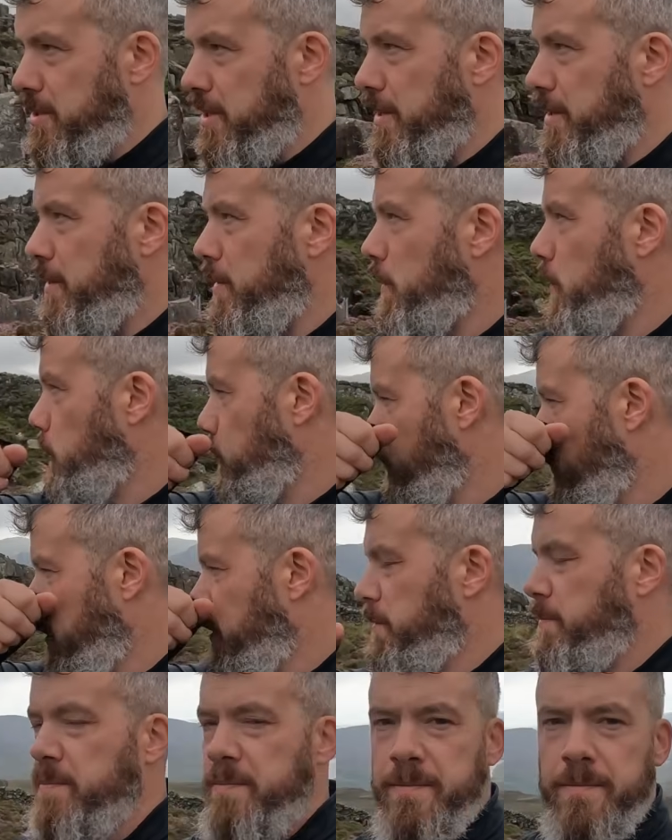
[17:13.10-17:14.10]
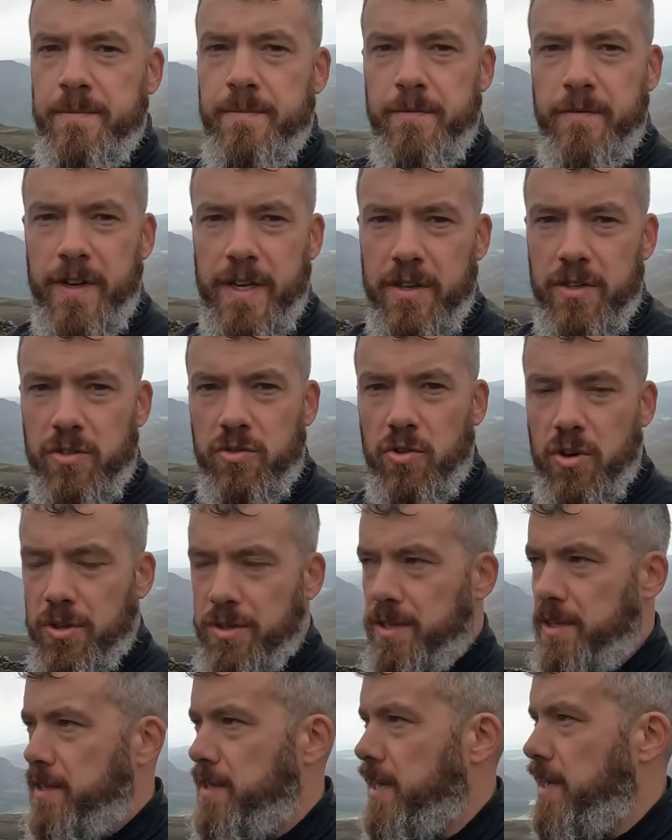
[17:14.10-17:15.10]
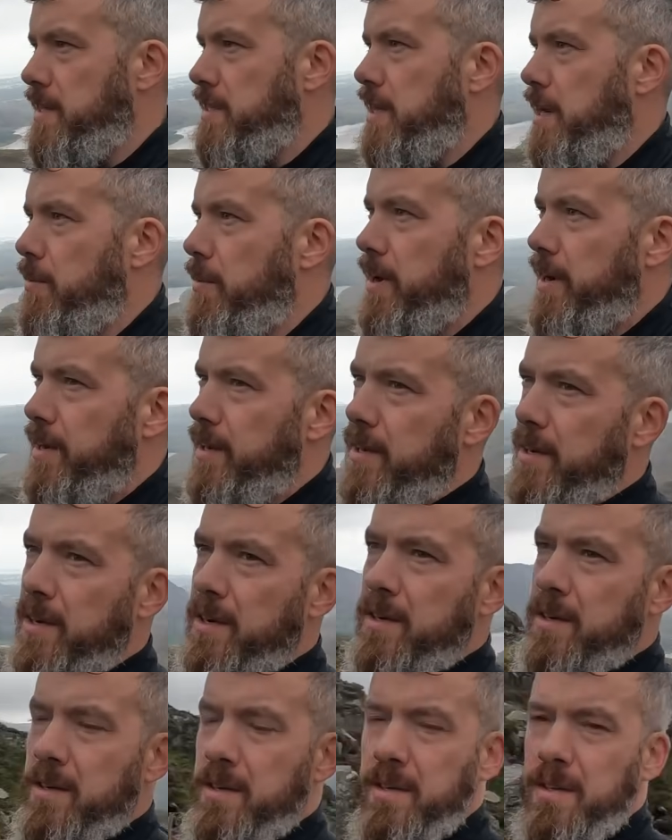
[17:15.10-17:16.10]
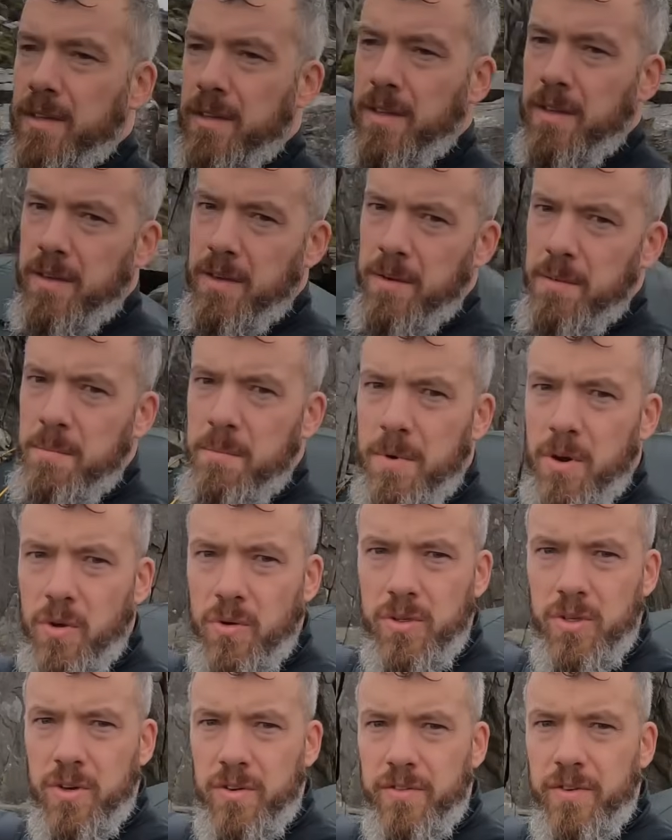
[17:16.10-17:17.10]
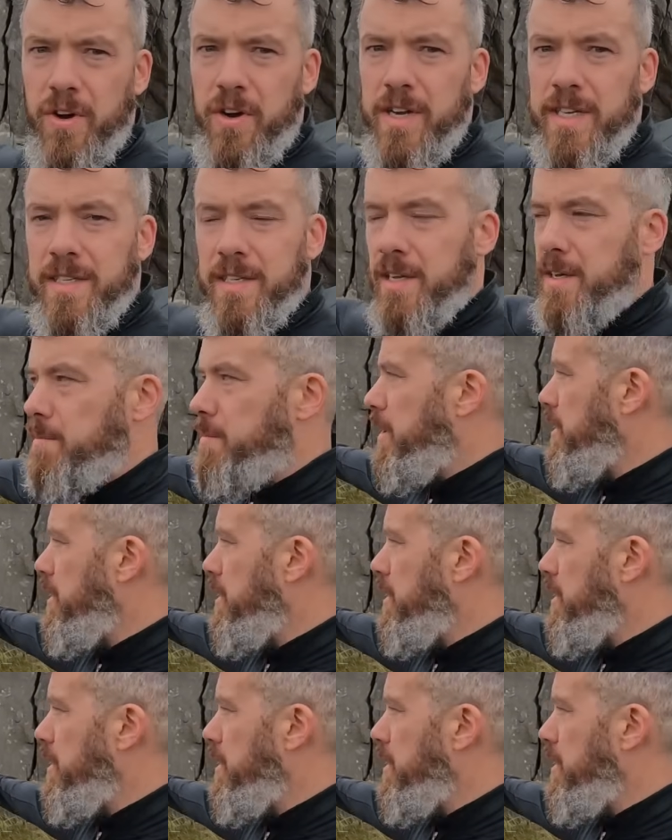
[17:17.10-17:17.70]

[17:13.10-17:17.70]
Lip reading: So fingers crossed it stays that way. Blocked off nicely